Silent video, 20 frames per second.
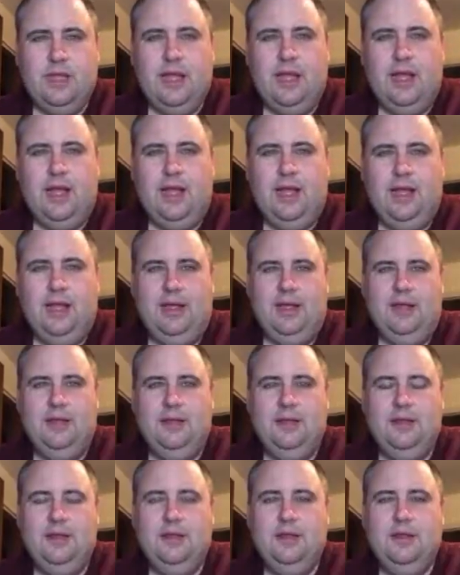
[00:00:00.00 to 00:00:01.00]
I
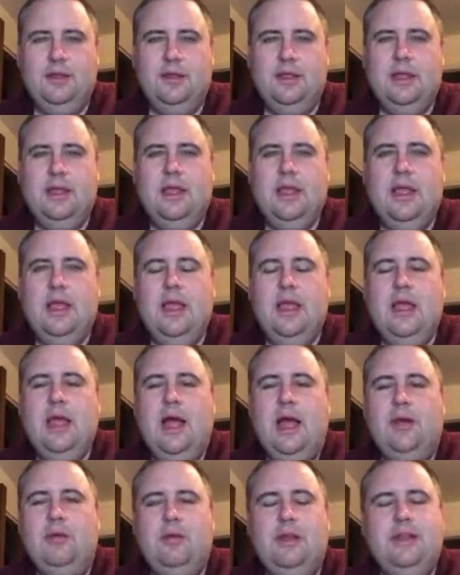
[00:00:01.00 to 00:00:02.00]

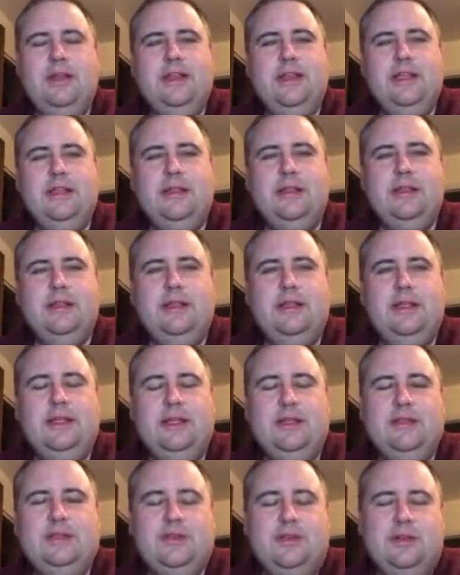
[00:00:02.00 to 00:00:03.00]
wanted to
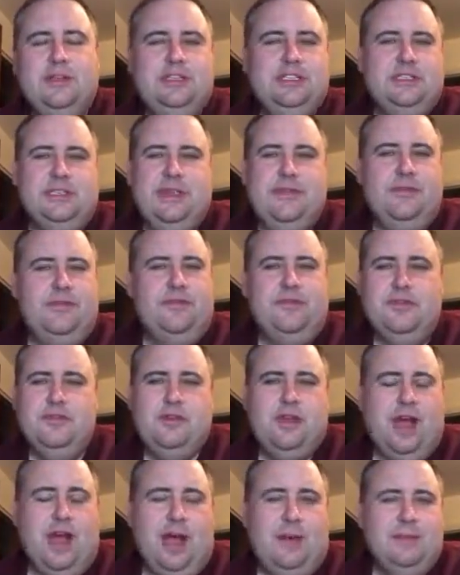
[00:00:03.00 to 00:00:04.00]
sort of just give a few
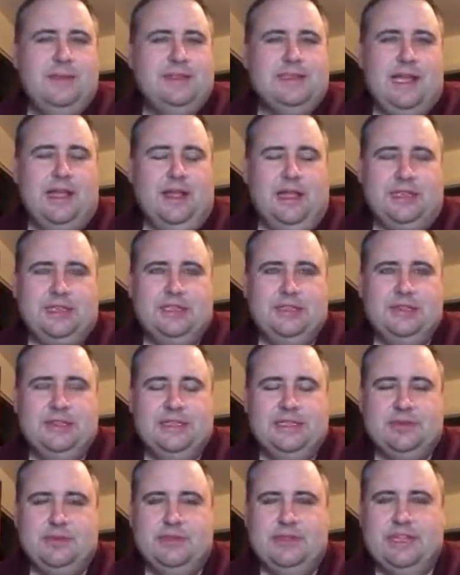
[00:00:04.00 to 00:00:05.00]
comments. I like to do
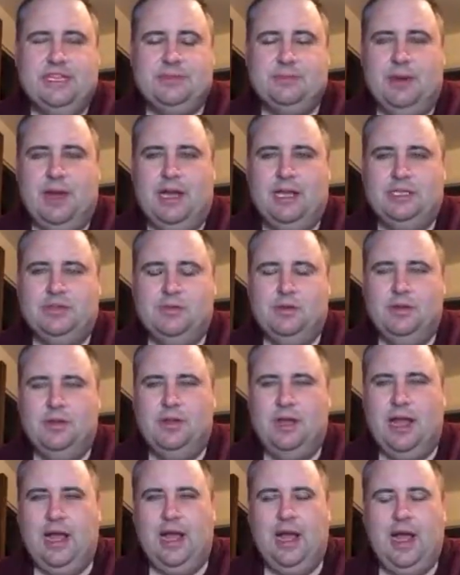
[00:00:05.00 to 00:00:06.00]
this with each
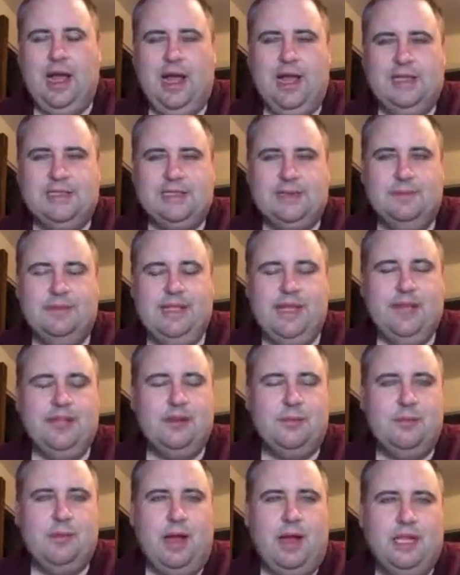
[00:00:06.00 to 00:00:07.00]
module. Some of the
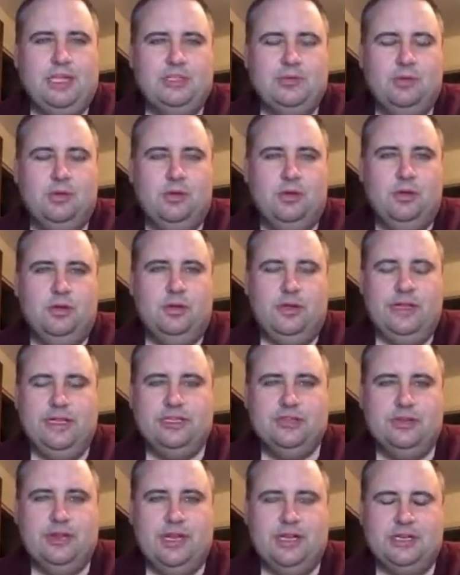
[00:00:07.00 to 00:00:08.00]
other module
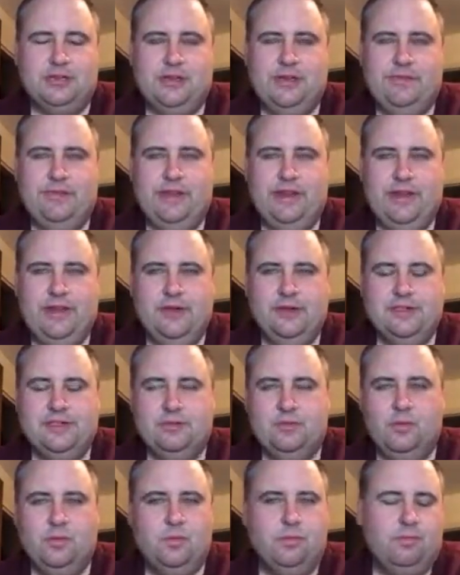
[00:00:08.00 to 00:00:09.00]
introductory
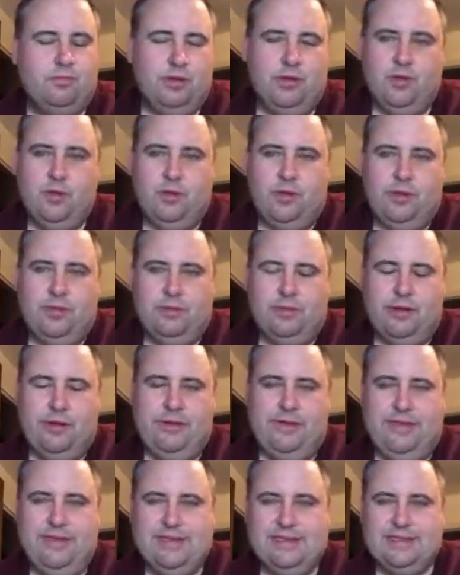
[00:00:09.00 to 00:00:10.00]
videos were recorded
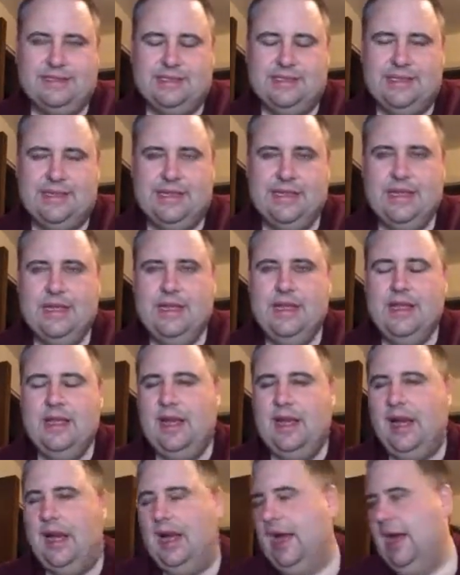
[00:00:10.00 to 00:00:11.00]
previously.
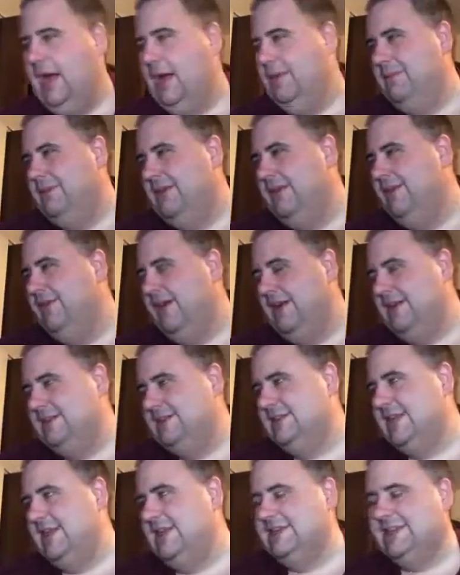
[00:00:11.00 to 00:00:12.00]
If I
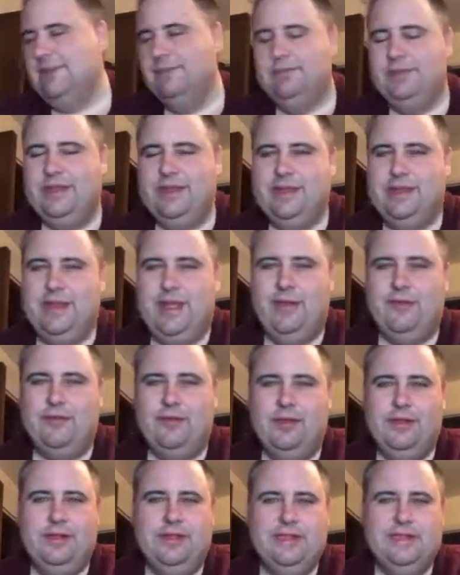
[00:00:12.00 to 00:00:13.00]
say something
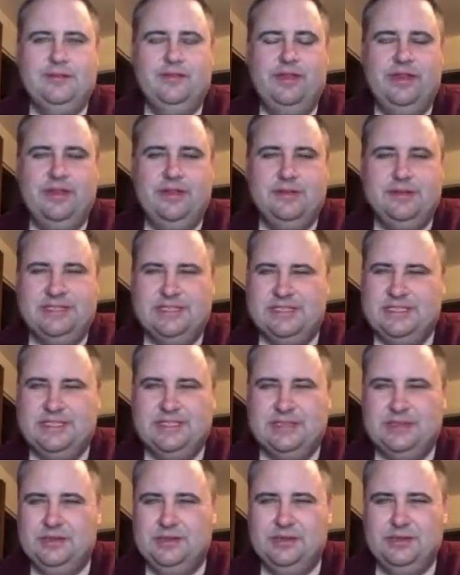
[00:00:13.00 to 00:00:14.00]
ever in these videos, it's
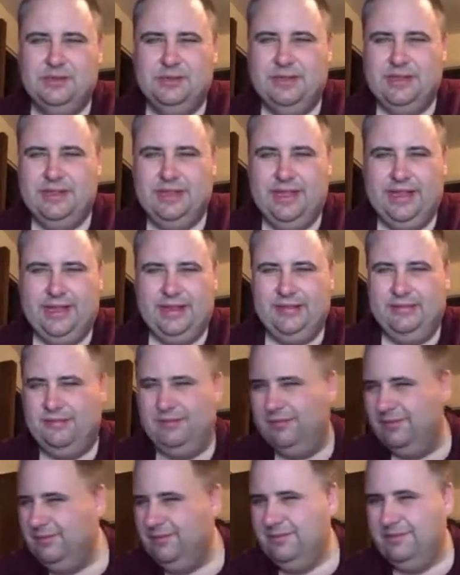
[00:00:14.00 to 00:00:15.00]
just a little bit like,
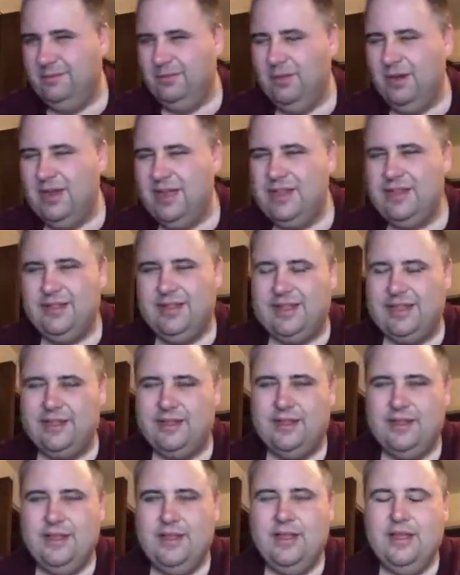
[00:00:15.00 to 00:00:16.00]
what?
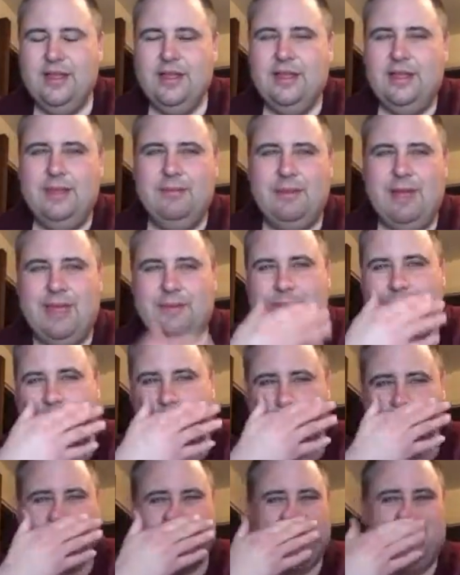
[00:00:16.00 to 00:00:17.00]
Like, it may be
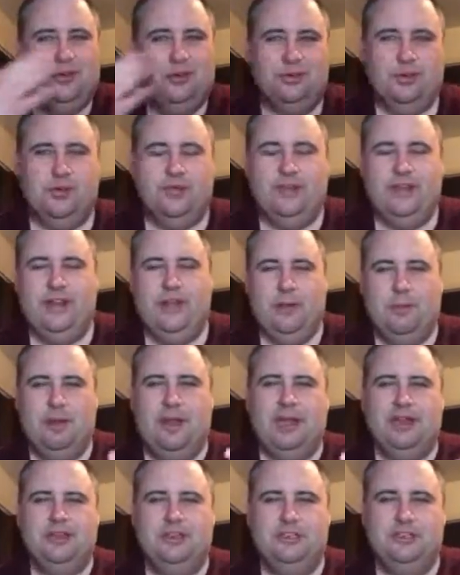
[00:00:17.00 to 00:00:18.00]
that it was an older video, but
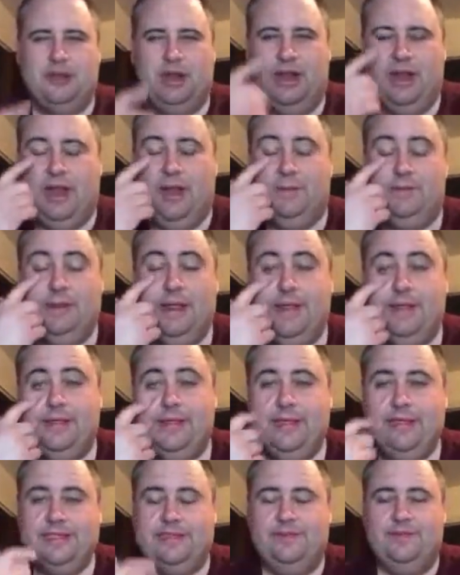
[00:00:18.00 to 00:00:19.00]
I do try to update
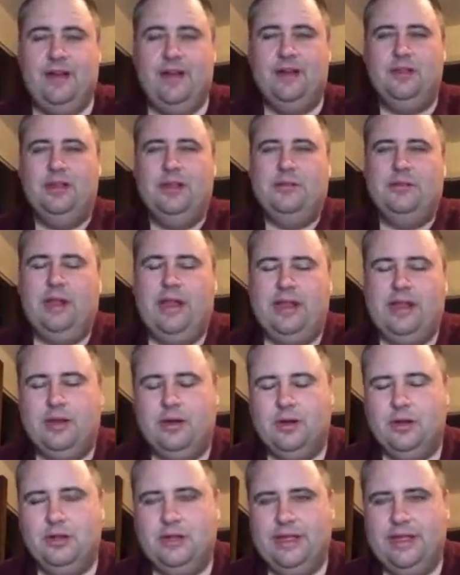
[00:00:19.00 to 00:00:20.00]
these fairly
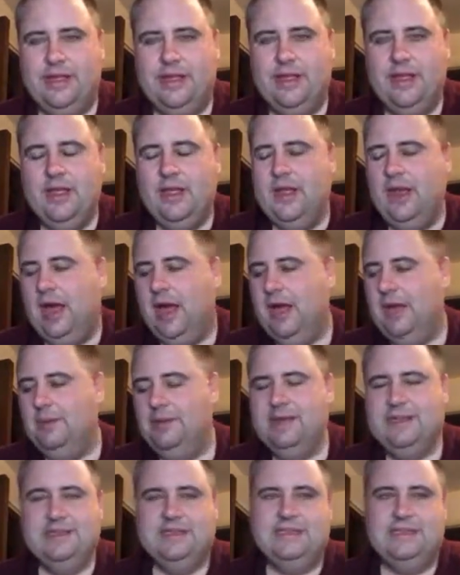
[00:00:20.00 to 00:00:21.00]
regularly
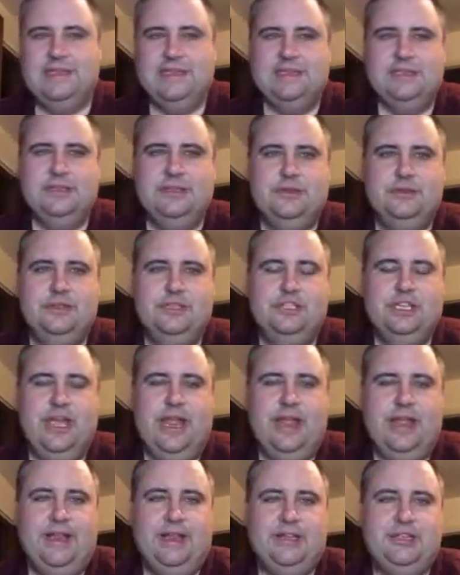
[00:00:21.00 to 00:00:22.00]
because things do
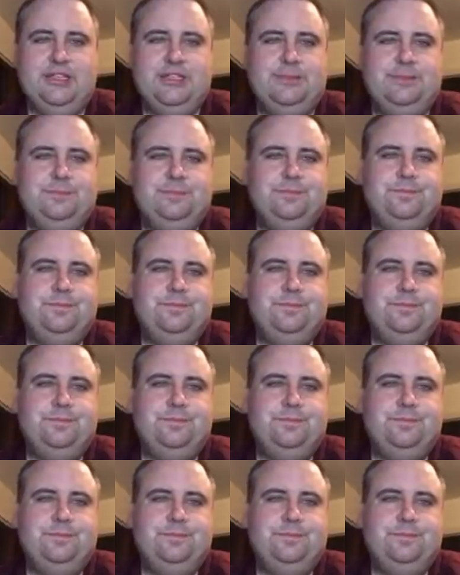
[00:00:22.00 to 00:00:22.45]
change.